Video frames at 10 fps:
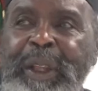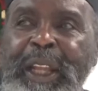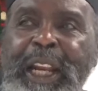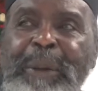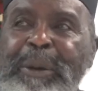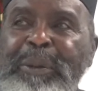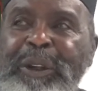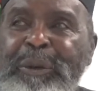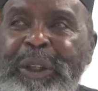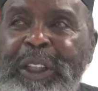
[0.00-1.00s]
and I remember
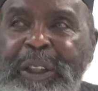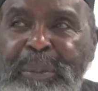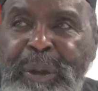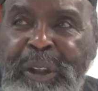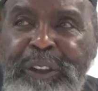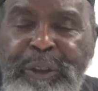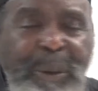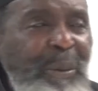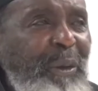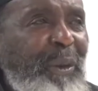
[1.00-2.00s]
Gwendolyn Brooks. You
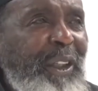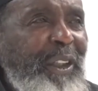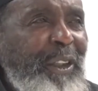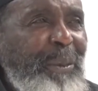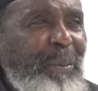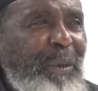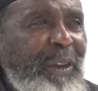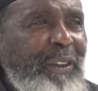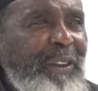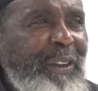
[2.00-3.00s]
remember Gwendolyn Brooks?